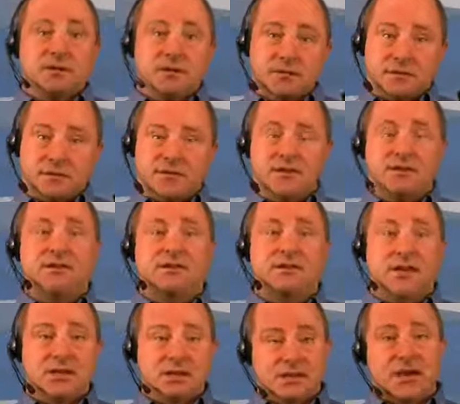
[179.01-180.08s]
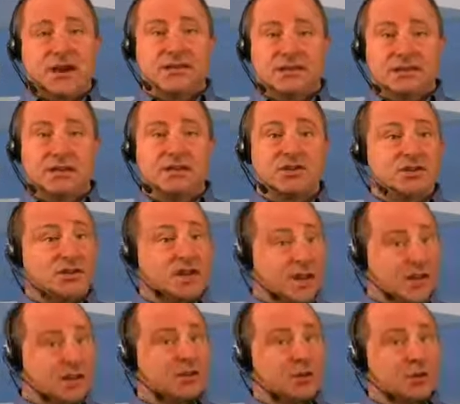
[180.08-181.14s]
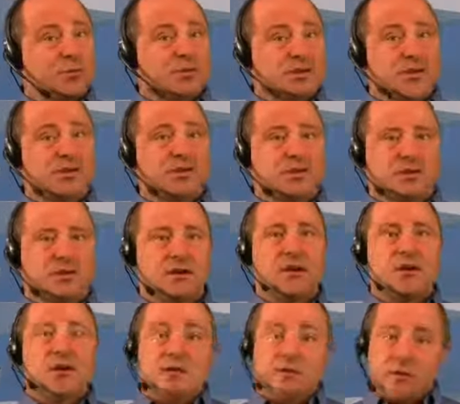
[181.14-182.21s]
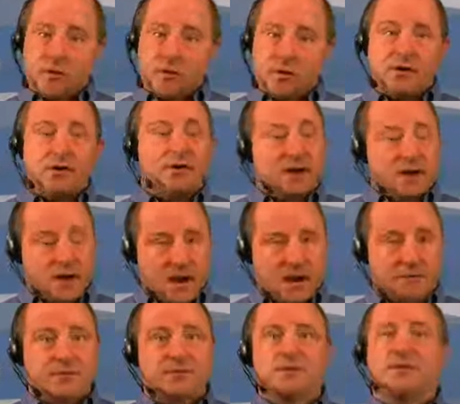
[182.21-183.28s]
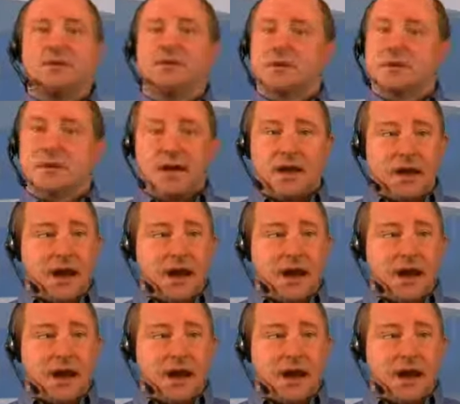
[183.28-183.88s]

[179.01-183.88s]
to facilitate translation and interpretation for conferences